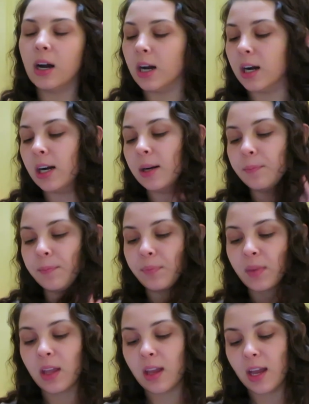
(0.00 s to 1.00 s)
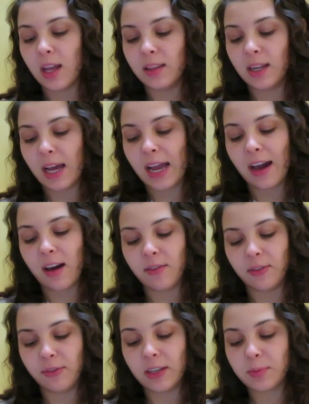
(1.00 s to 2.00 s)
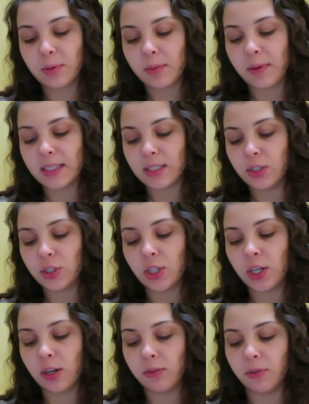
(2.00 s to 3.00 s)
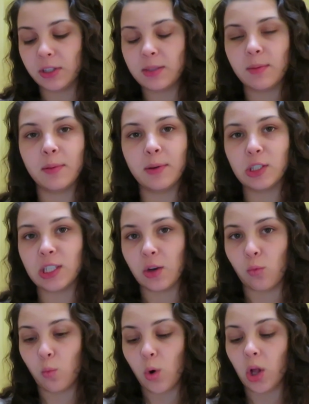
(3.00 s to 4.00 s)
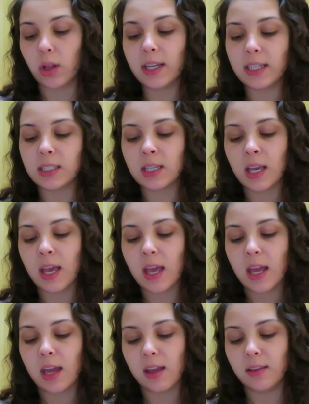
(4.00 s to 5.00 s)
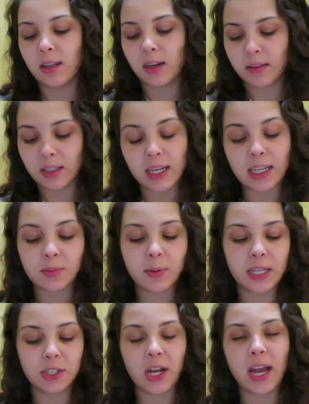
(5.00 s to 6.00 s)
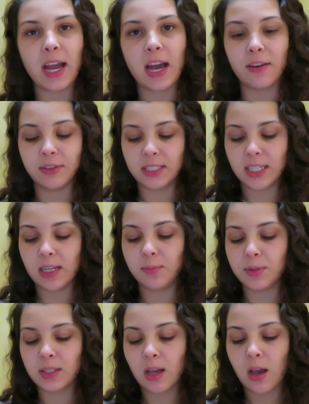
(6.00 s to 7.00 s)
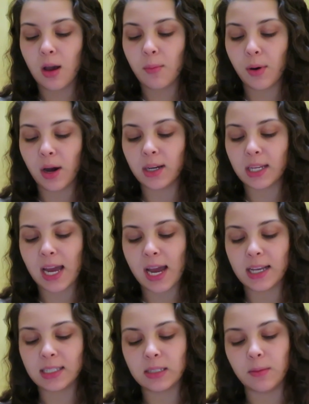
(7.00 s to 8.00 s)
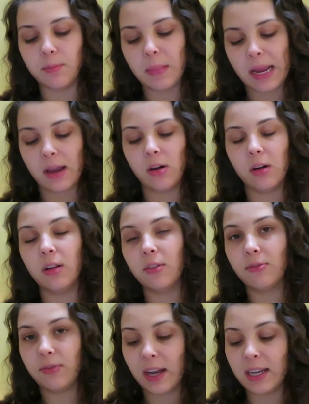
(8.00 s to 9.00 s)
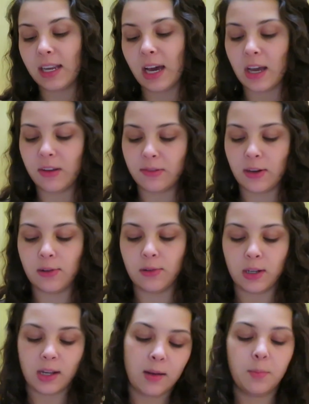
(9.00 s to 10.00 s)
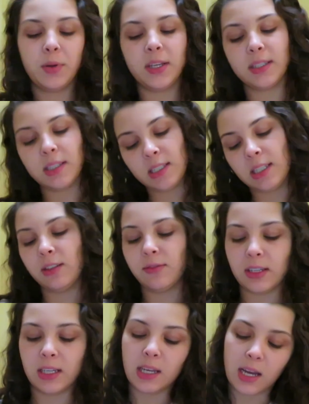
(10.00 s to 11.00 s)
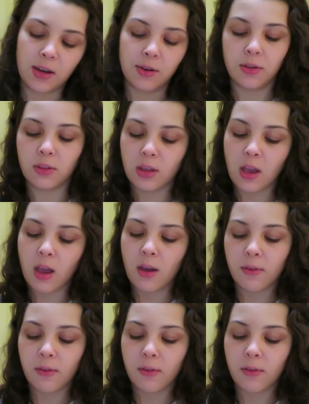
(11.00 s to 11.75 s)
And then I have Facebook Messenger, voice memos, and wallet. And then on the next page I have tips, podcast, mail, find iPhone, compass, TV, health,